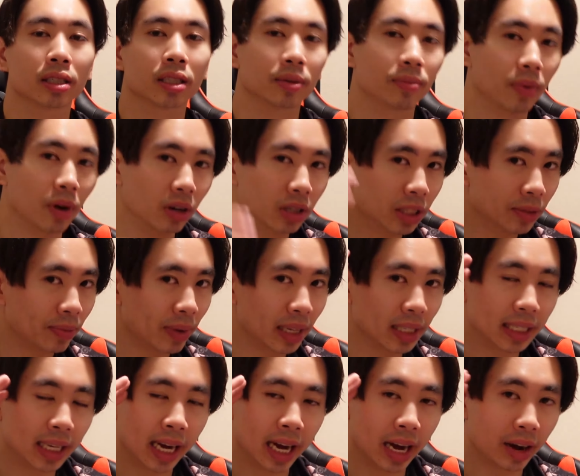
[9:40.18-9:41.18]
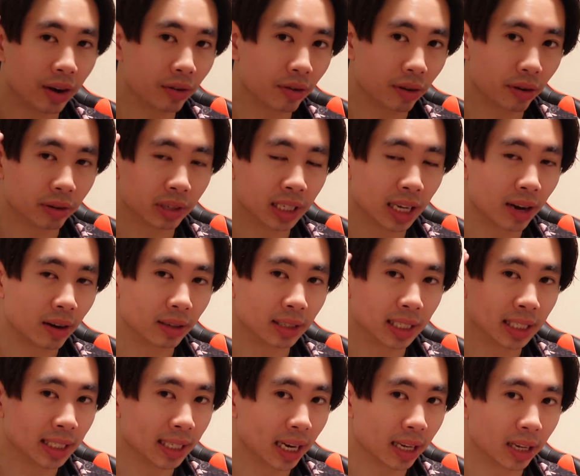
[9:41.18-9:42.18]
So most men's hair grows out on the
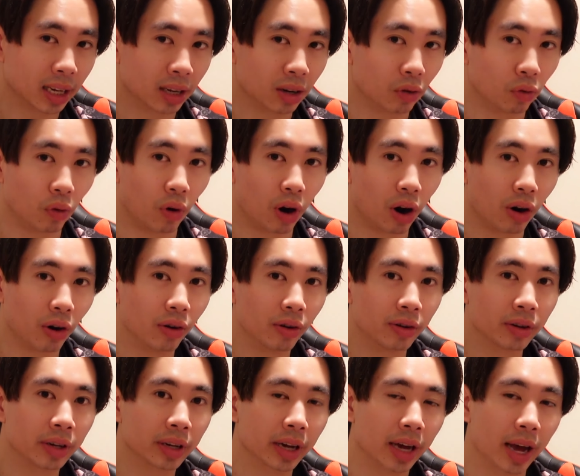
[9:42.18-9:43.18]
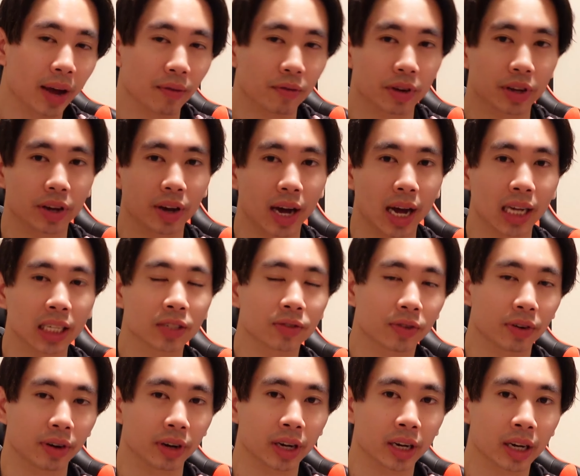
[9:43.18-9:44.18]
side like a wall. And when you ask
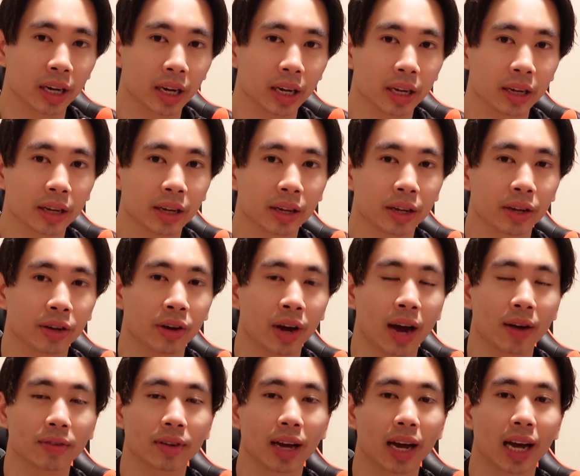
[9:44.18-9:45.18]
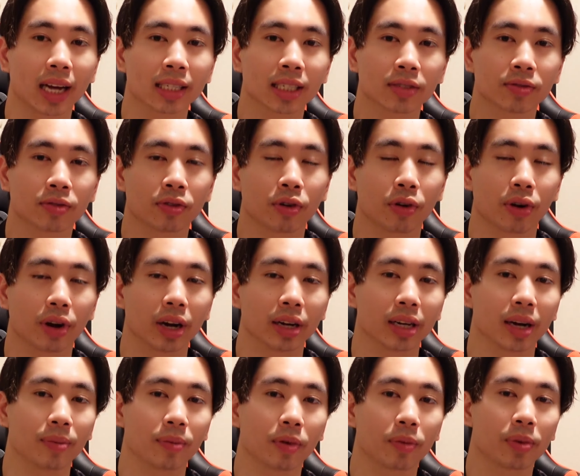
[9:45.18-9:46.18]
for a cut, you have to ask for a
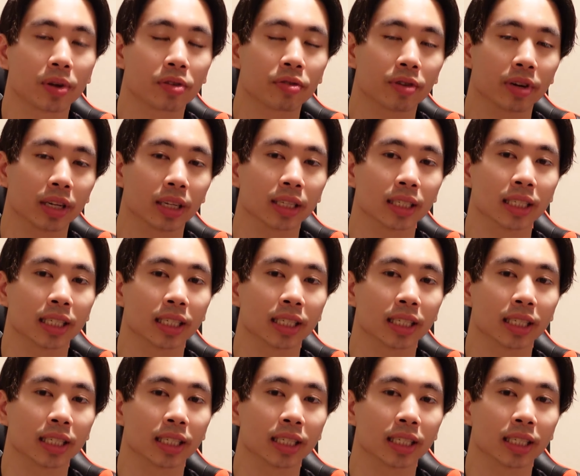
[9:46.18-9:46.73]
number between